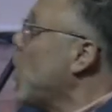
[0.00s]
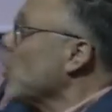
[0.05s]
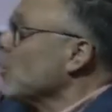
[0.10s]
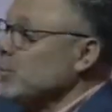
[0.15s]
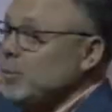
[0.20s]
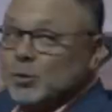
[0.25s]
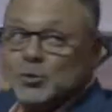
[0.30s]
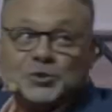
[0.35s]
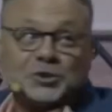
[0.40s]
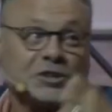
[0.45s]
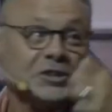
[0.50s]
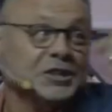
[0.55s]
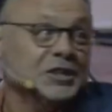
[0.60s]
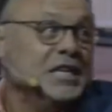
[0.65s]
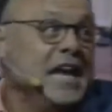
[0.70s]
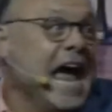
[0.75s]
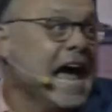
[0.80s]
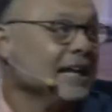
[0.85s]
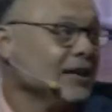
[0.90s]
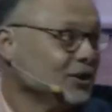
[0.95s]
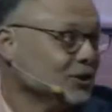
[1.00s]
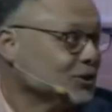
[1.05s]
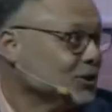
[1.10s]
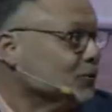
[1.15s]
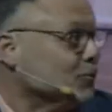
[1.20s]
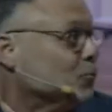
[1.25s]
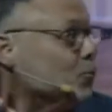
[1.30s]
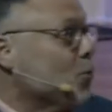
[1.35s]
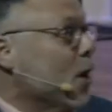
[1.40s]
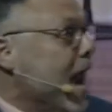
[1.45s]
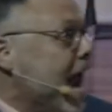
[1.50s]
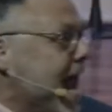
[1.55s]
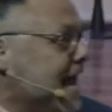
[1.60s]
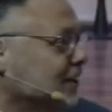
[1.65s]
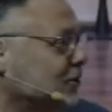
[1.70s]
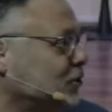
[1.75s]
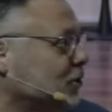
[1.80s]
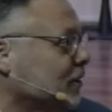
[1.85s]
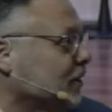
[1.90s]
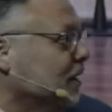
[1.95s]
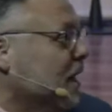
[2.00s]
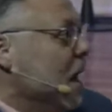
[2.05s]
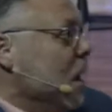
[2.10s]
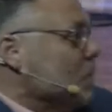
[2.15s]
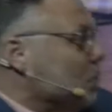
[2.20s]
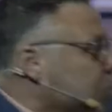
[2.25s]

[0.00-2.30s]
purples and yellows and reds and